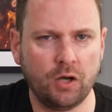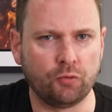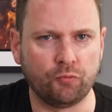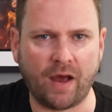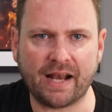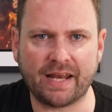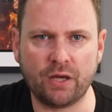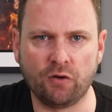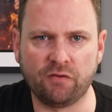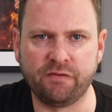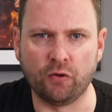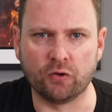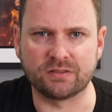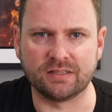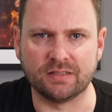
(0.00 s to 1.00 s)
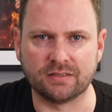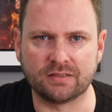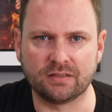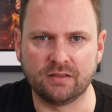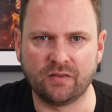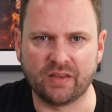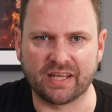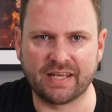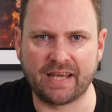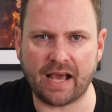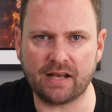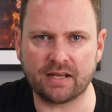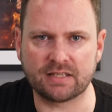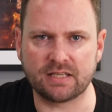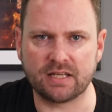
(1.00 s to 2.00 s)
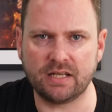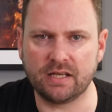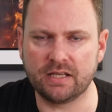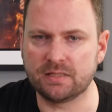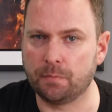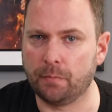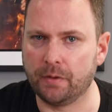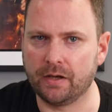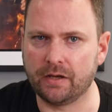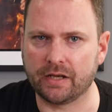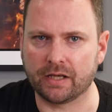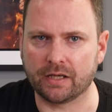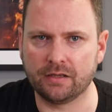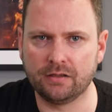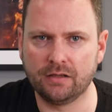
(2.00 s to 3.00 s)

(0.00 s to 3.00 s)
Rally your forces, the galaxy is burning.